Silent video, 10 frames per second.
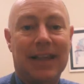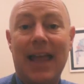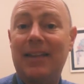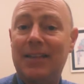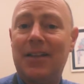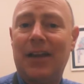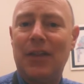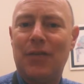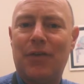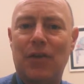lightly
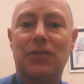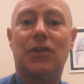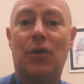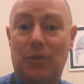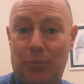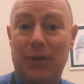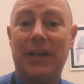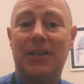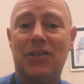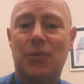tonguing the first note,
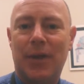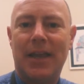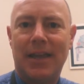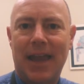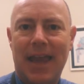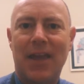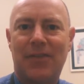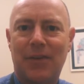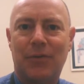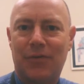putting a swing
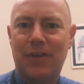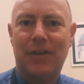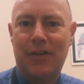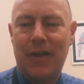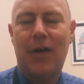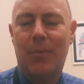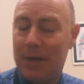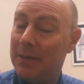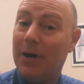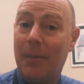eighth note feel in there, a
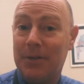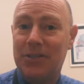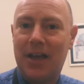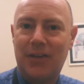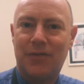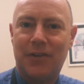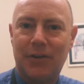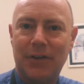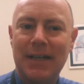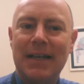bebop, a jazz feel,